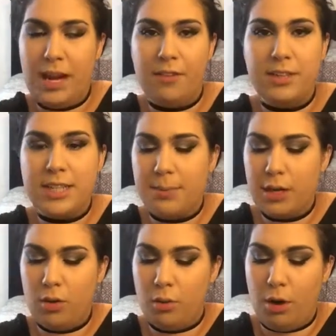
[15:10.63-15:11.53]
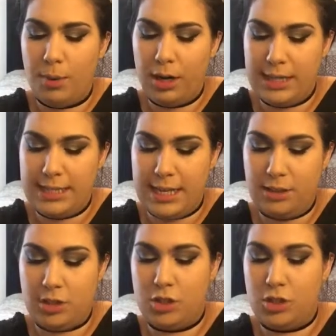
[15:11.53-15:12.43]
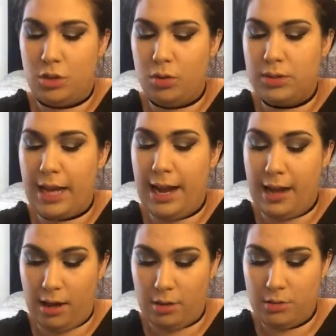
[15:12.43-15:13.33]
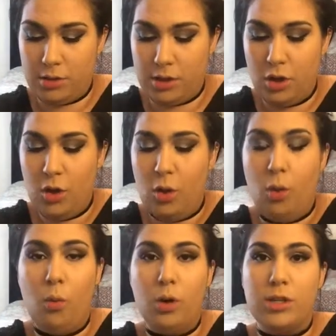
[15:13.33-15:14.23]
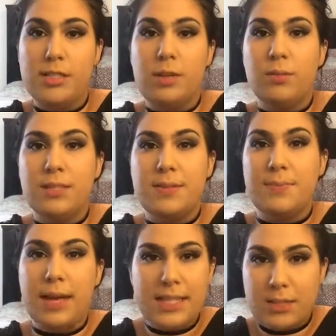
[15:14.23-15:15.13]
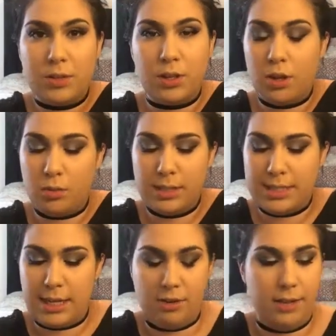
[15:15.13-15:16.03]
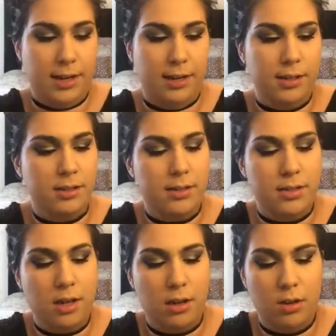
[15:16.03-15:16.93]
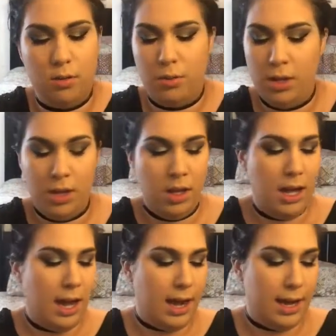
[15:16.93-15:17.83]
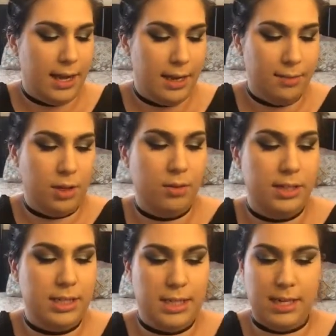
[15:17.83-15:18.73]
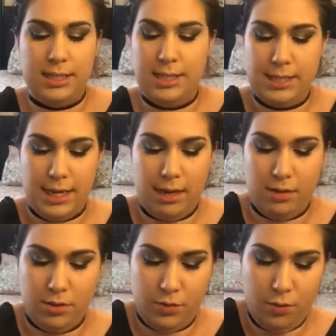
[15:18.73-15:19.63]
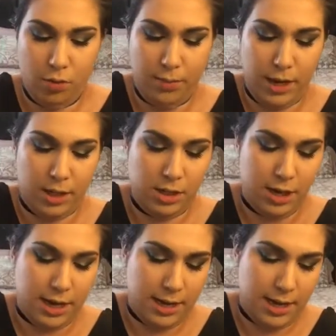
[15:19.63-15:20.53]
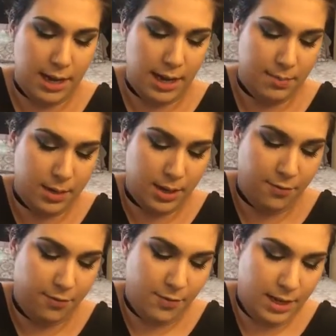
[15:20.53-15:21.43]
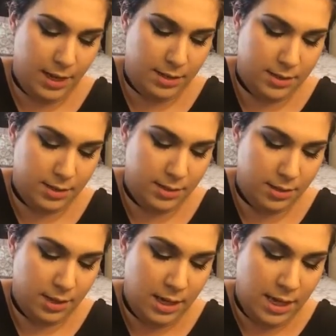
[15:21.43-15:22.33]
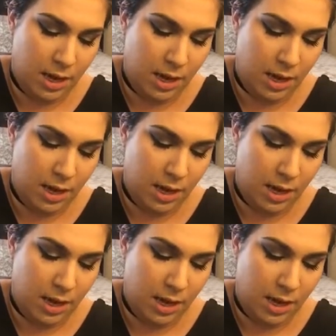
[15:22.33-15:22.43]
but every time I go to Walmart, it's either sold out or someone's messed with all the ones that are there. So I am going to test this out for my under eye and my face.